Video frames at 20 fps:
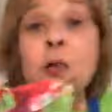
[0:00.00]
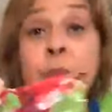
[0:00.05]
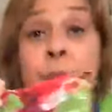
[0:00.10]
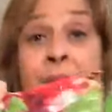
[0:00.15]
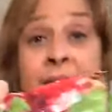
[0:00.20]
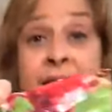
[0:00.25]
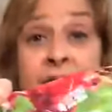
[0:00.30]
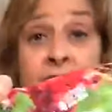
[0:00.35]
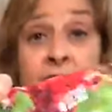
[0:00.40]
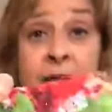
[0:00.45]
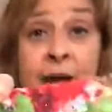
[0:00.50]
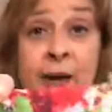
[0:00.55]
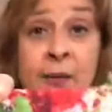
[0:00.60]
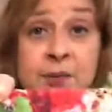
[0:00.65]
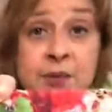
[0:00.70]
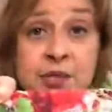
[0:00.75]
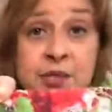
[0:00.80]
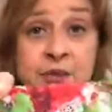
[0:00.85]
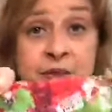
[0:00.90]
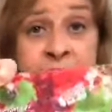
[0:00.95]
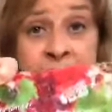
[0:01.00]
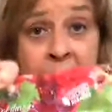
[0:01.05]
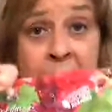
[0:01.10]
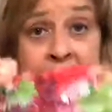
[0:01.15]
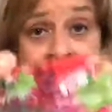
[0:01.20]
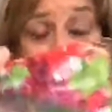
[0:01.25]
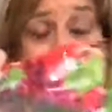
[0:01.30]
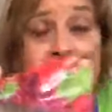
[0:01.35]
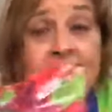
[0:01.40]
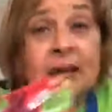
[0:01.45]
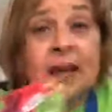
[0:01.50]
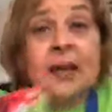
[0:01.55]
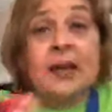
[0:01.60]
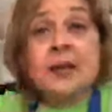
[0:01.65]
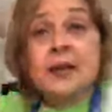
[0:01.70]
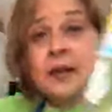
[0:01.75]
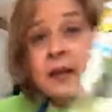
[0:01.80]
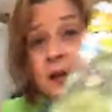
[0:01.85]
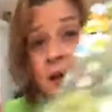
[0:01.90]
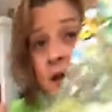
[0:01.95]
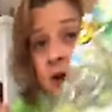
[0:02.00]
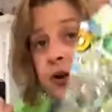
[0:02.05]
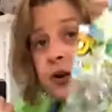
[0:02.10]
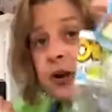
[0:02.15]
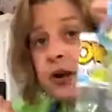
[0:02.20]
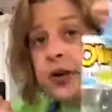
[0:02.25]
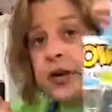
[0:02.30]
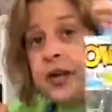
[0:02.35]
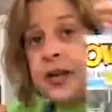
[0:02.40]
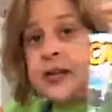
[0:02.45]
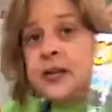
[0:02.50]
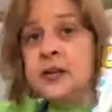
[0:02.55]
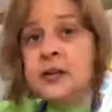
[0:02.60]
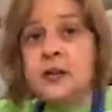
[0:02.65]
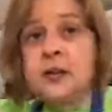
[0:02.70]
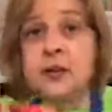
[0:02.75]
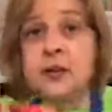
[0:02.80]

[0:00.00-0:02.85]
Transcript: red grapes? You tell me. Green,